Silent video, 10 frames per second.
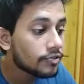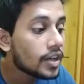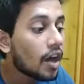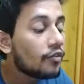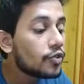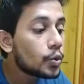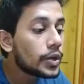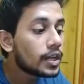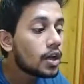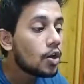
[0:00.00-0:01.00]
we are
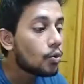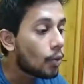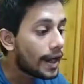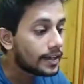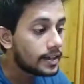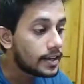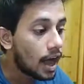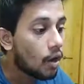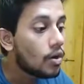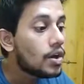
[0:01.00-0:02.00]
viewing right
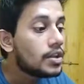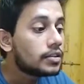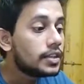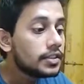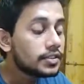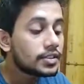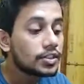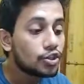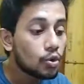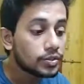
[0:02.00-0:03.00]
now. This
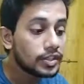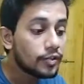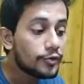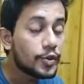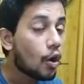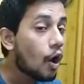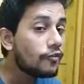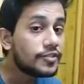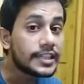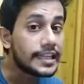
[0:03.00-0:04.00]
dorsal view
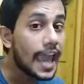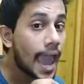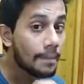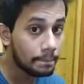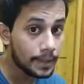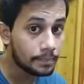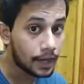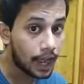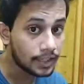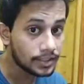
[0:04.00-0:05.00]
of the
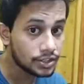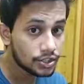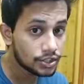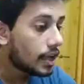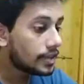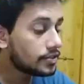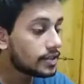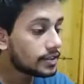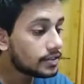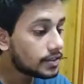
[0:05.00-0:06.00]
epiblast, as you
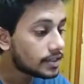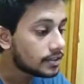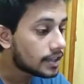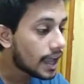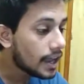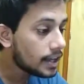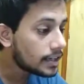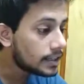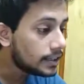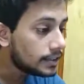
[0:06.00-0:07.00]
can see, there
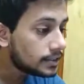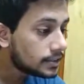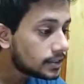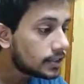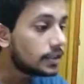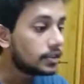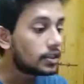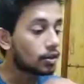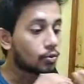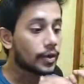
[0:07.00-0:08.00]
is
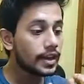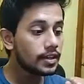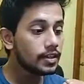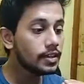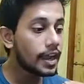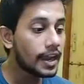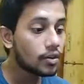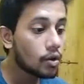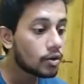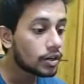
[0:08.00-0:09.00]
the cranial
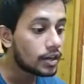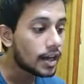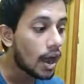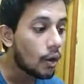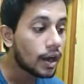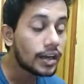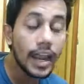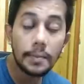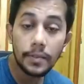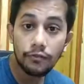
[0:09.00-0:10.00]
and caudal. Now
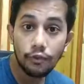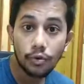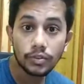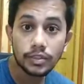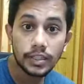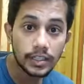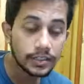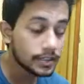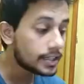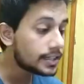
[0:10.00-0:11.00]
unlike before,
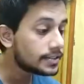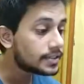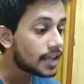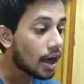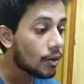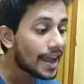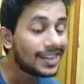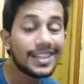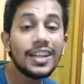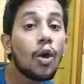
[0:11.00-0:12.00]
this is now
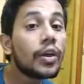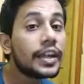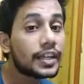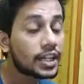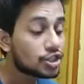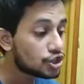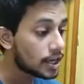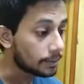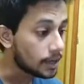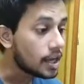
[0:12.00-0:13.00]
an elongated
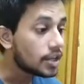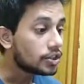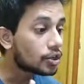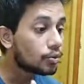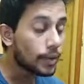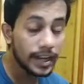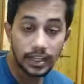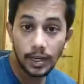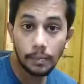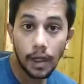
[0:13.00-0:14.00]
shape. The
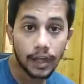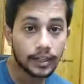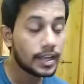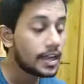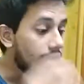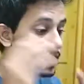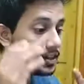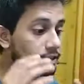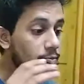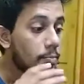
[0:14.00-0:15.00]
cranial part
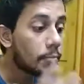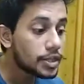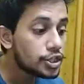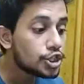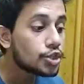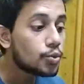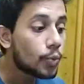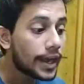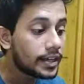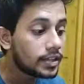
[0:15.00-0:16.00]
is much
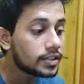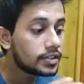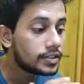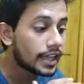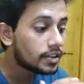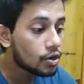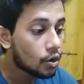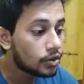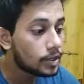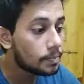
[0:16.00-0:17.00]
wider than the
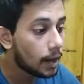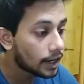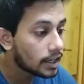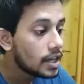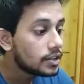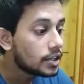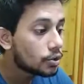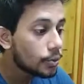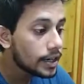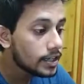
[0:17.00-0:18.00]
caudal part. The
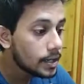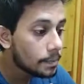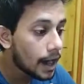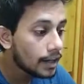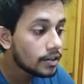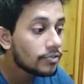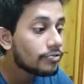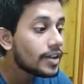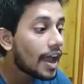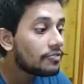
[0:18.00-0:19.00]
cranial part
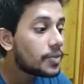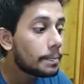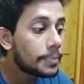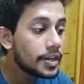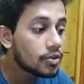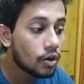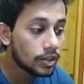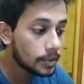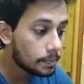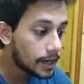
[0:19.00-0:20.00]
we have the
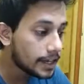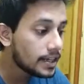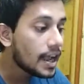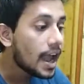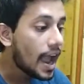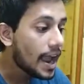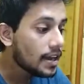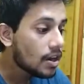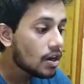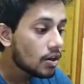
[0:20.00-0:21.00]
precaudal plate,
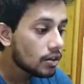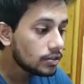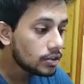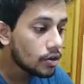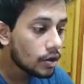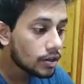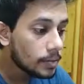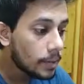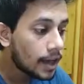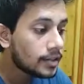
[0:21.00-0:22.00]
and on the caudal
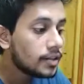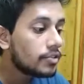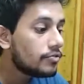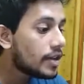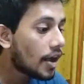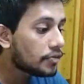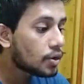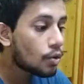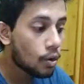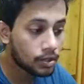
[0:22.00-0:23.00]
part we have the
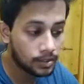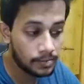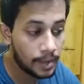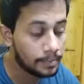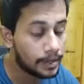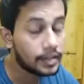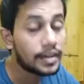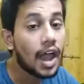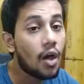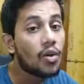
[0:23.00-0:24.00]
cochlear membrane.
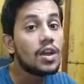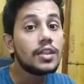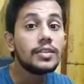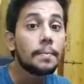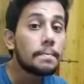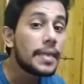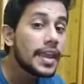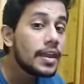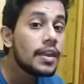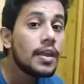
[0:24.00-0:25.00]
Now the
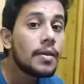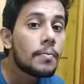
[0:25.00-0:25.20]
main